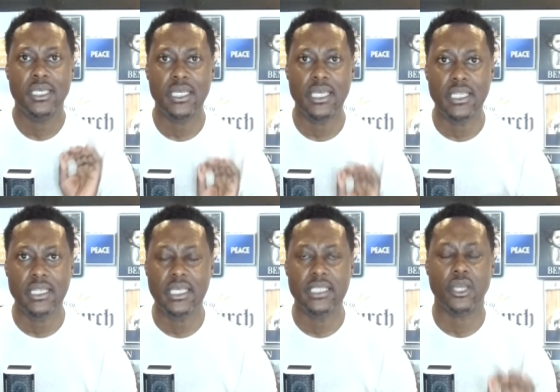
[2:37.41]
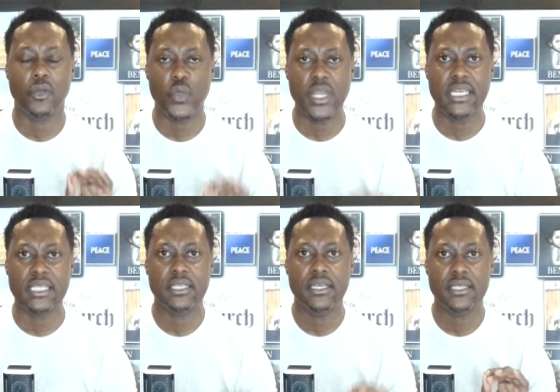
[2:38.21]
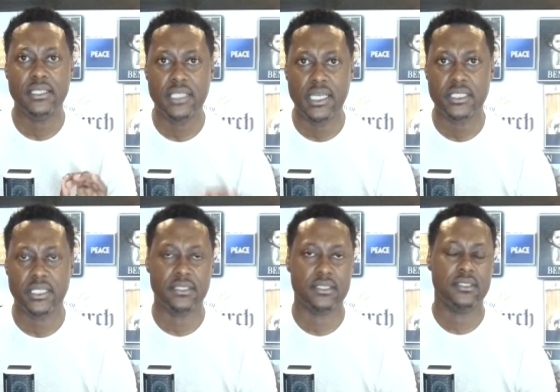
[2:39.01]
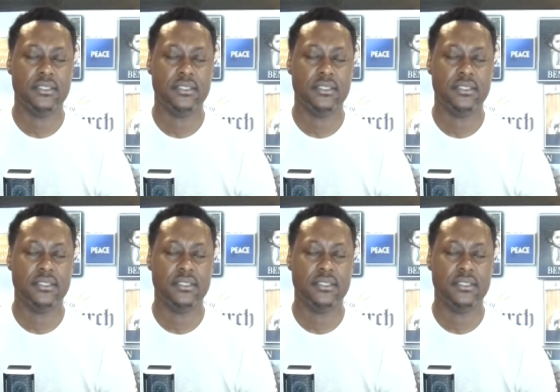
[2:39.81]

in these horrendous conditions.